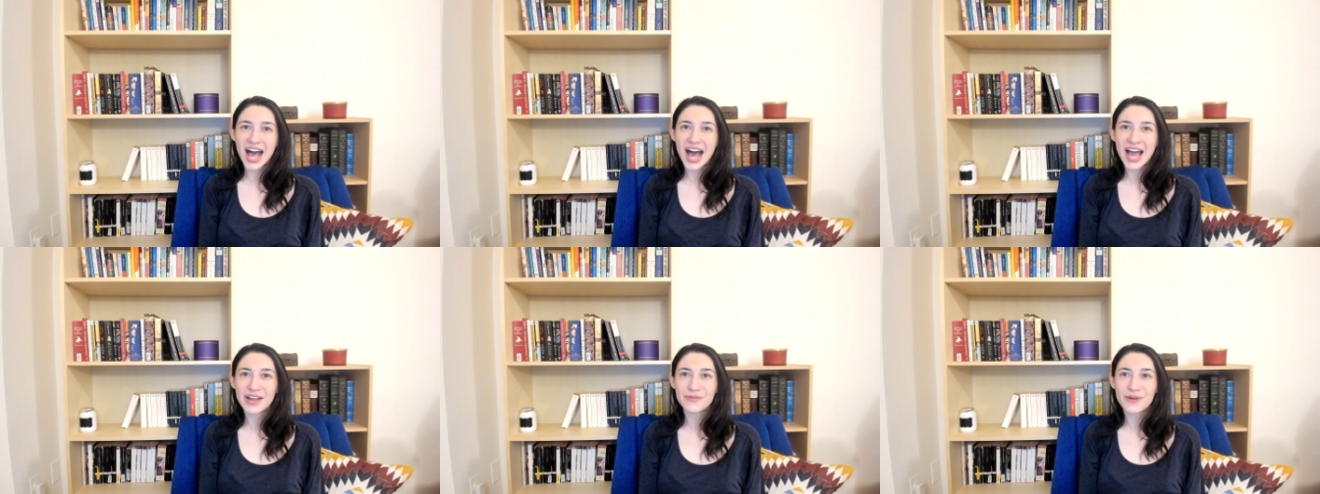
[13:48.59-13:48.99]

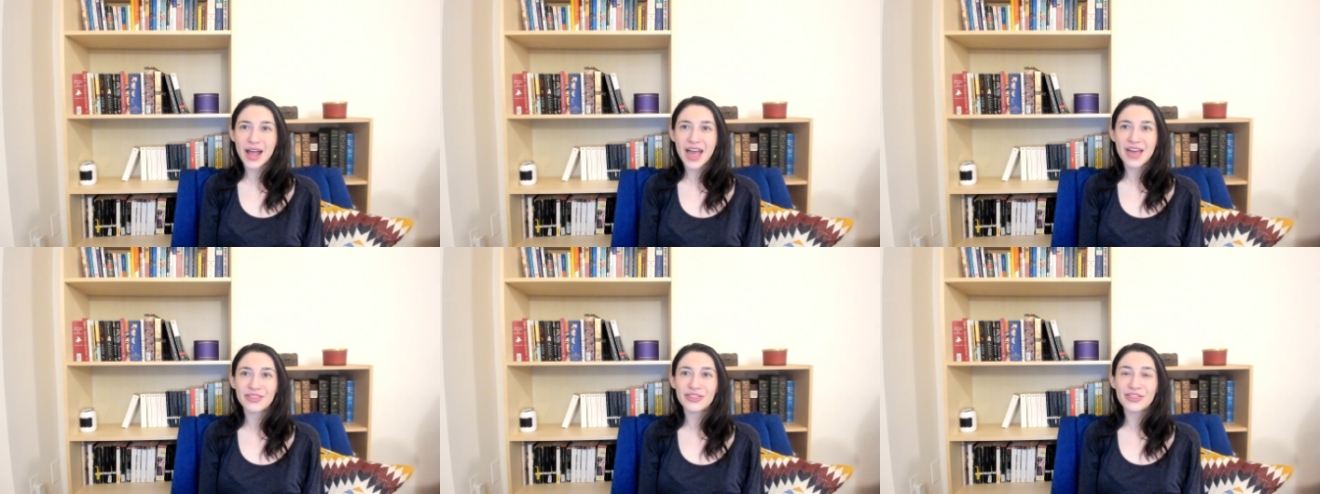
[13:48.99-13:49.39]
I
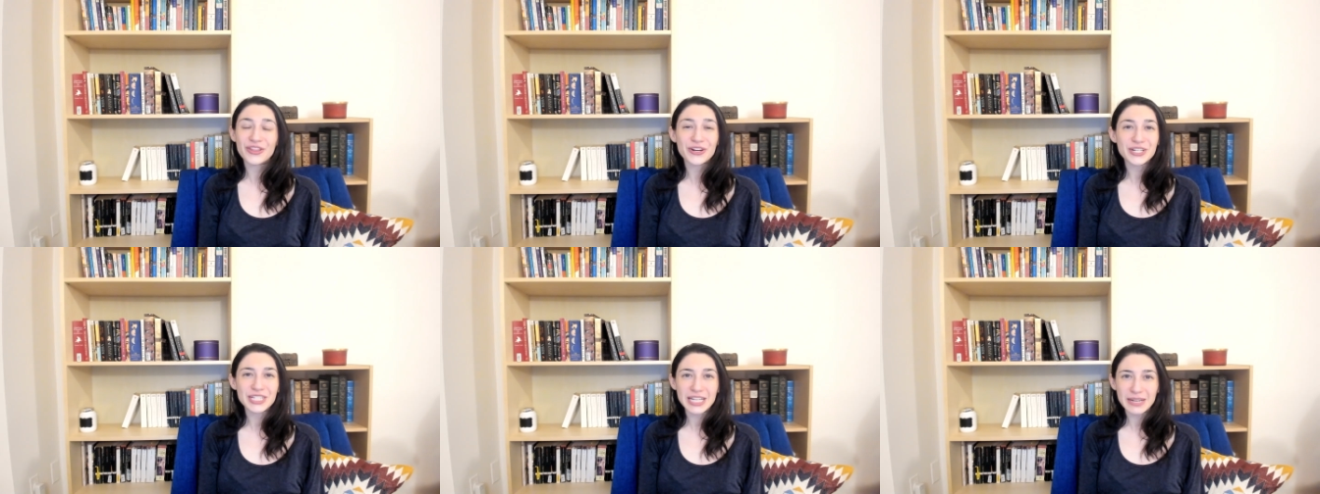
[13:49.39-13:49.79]
read
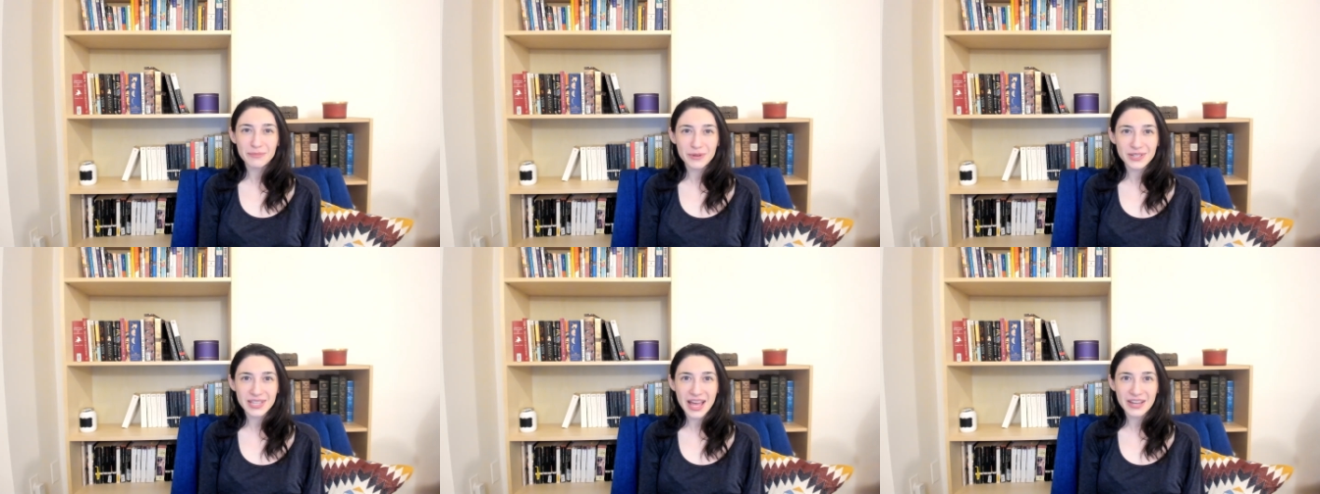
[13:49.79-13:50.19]

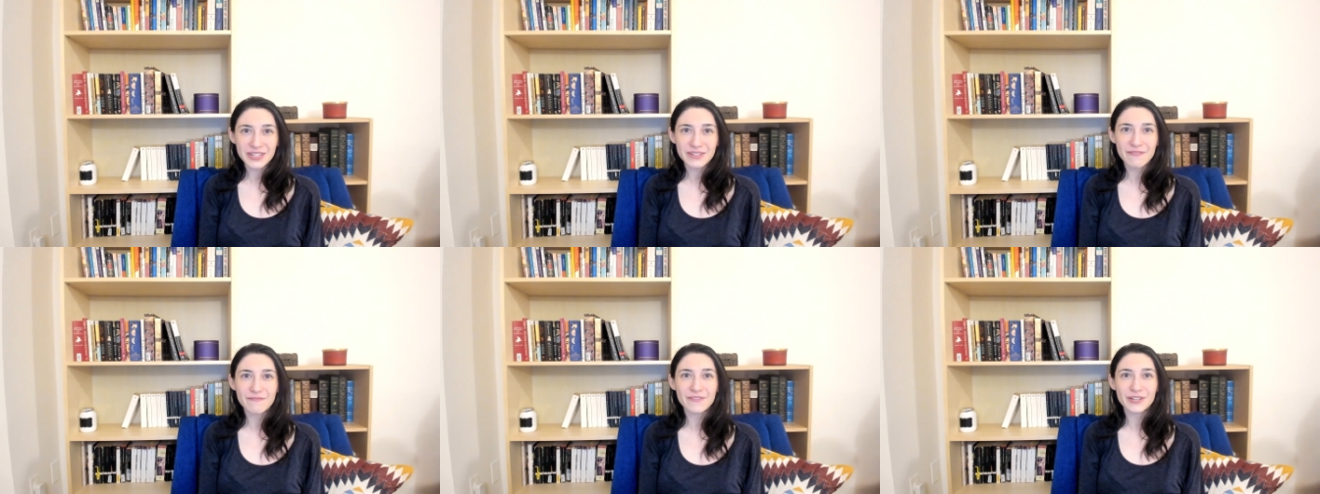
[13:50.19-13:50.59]

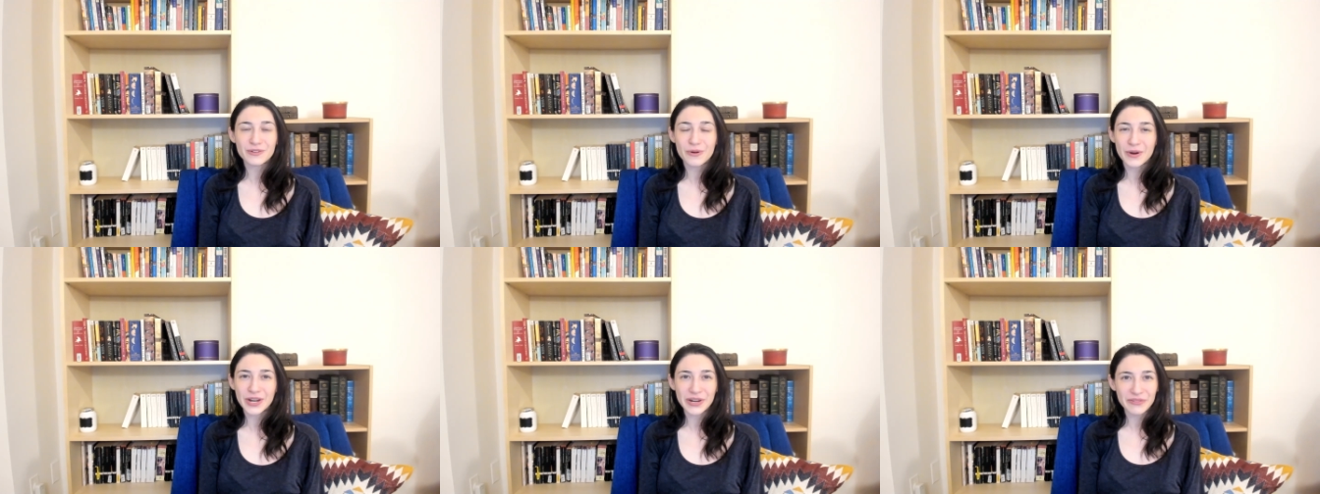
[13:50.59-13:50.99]
13%
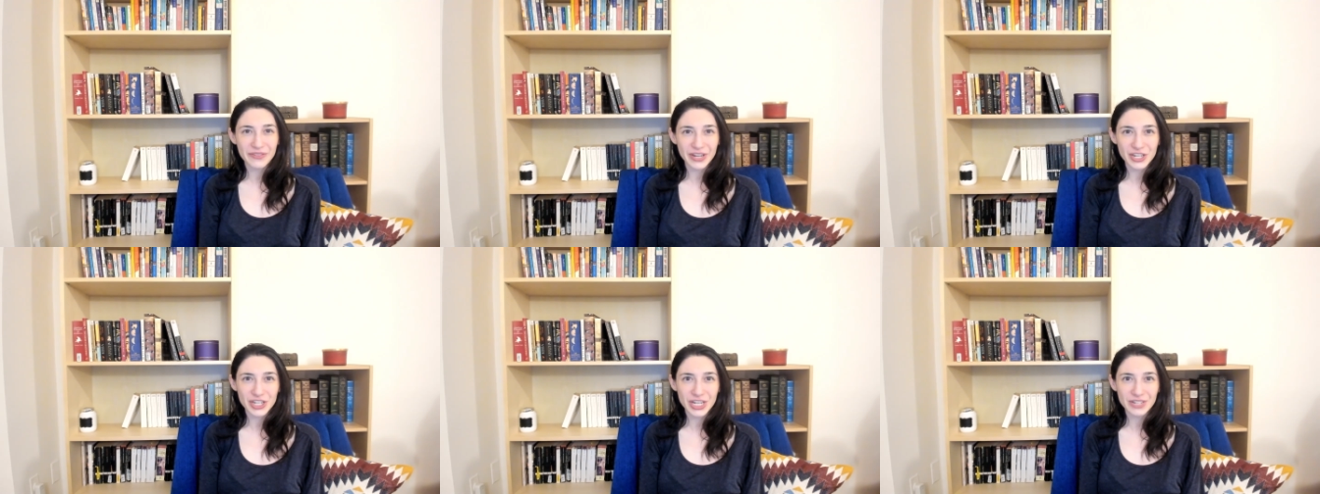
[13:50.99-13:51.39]
Victorian
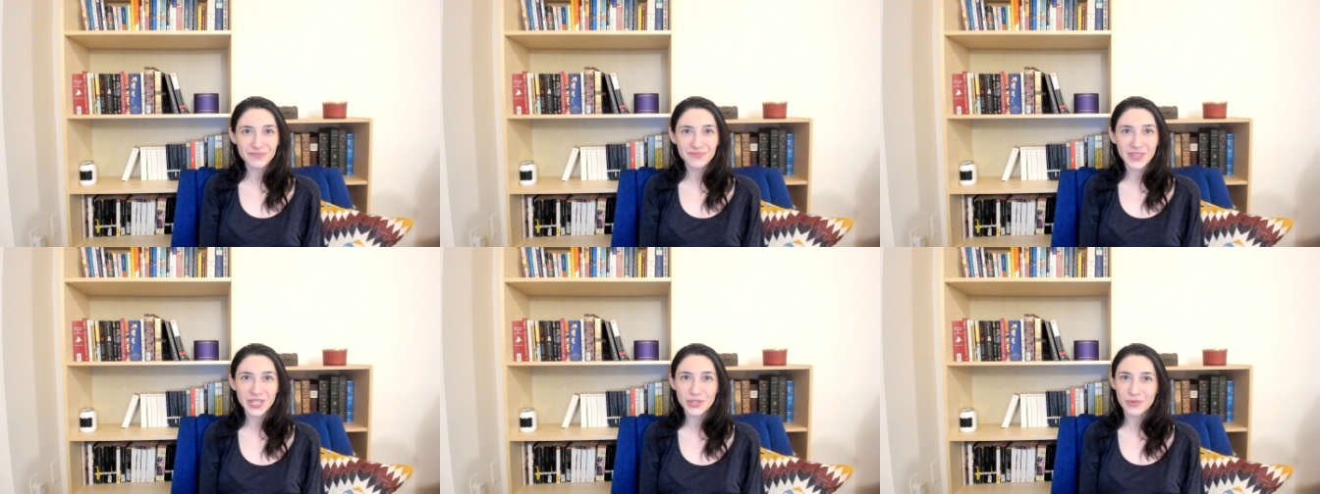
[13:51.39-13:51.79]

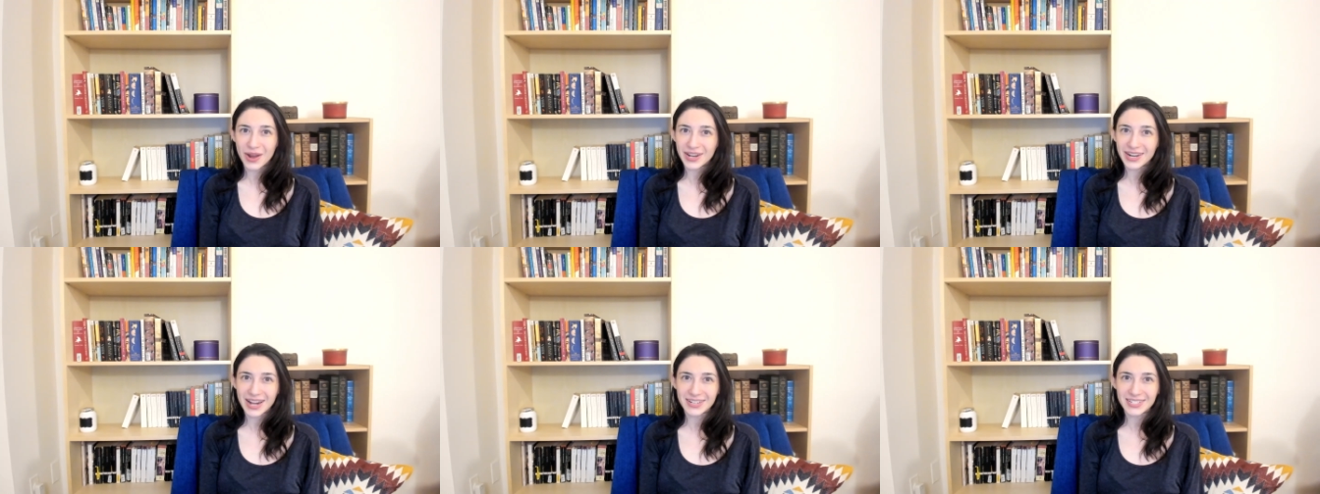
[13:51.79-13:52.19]
fiction in
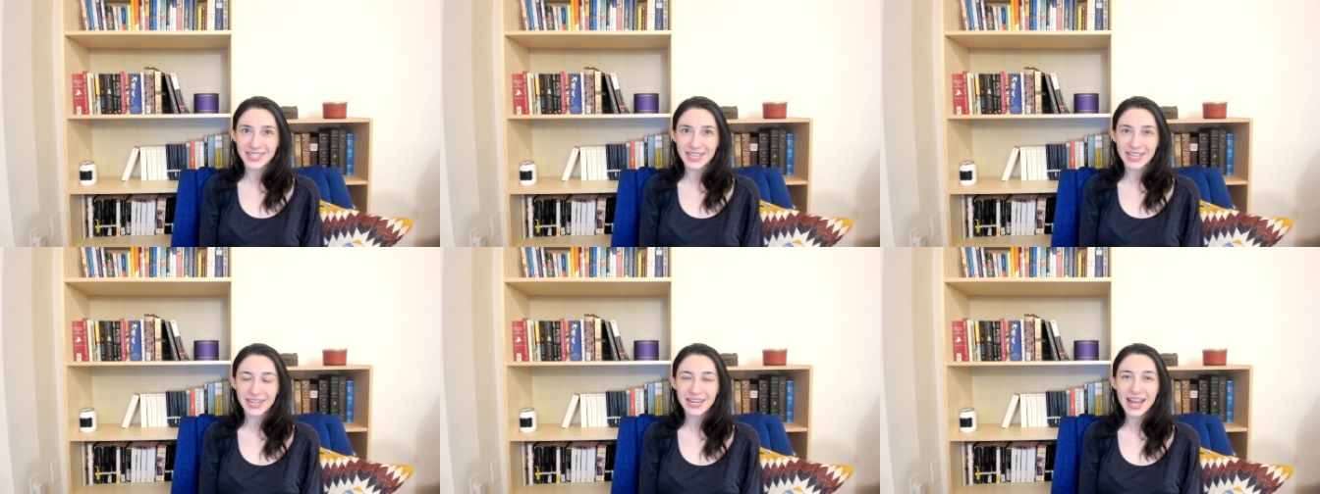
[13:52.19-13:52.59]

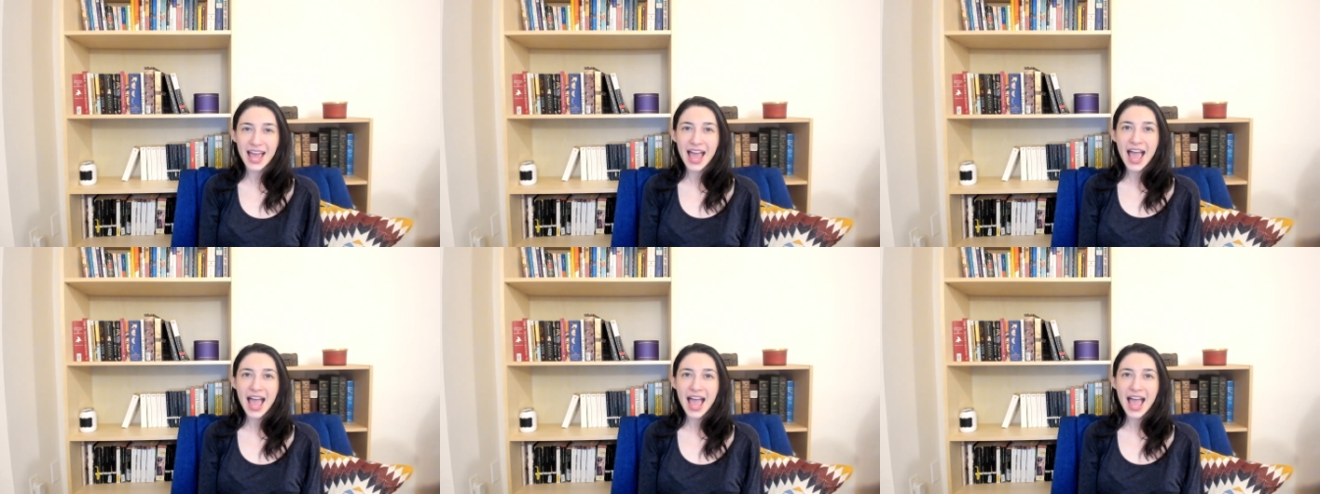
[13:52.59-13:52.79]
2019,